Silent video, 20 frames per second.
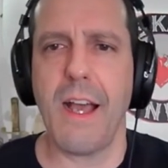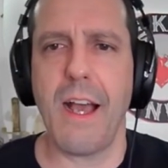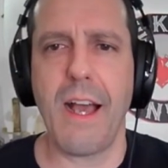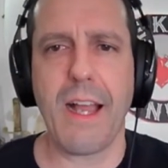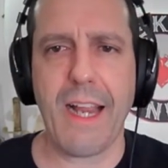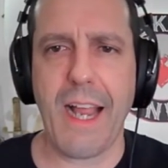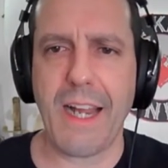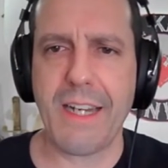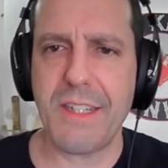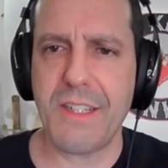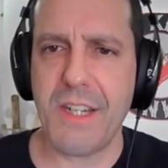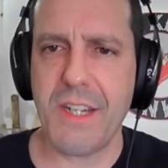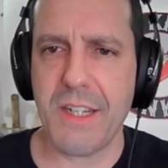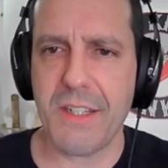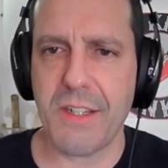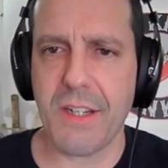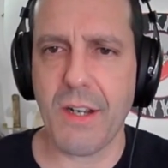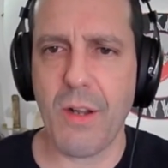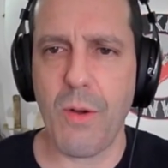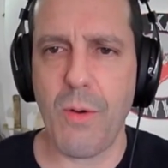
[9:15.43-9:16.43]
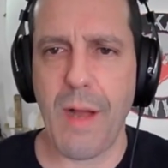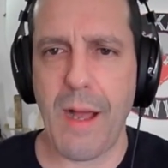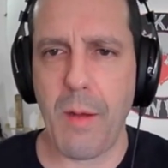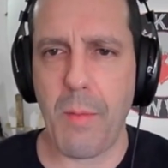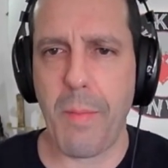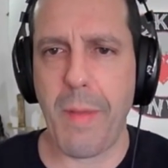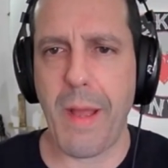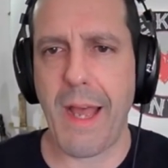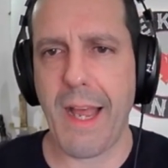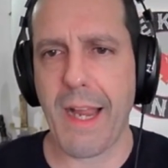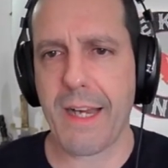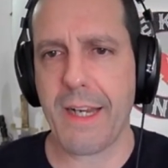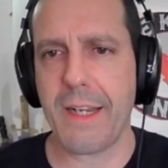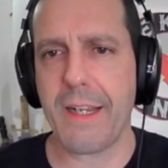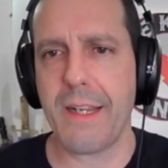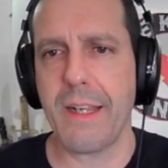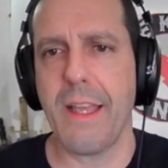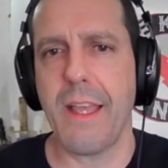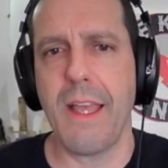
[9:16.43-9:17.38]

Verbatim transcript: I got a chance to go out back